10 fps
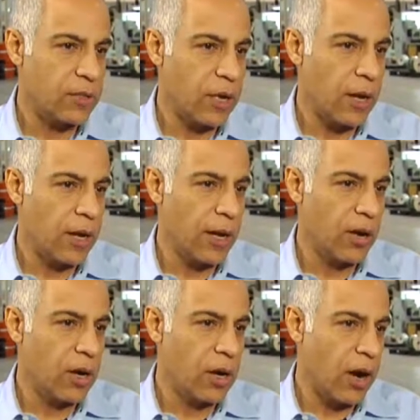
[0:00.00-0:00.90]

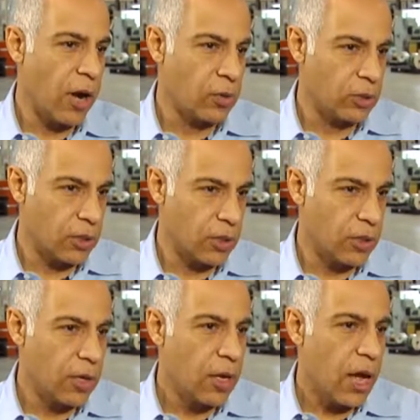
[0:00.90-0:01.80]
around
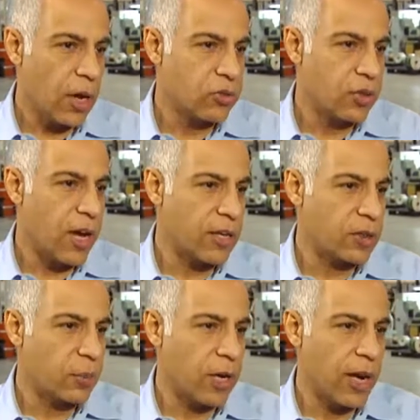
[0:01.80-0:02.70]
the outside of
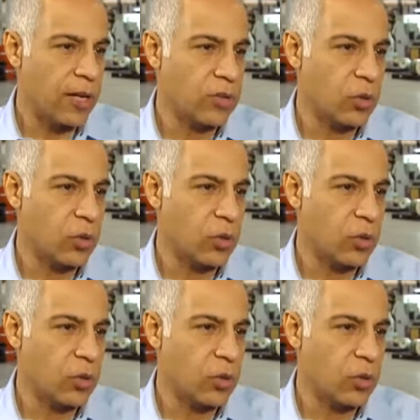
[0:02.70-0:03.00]
the plant,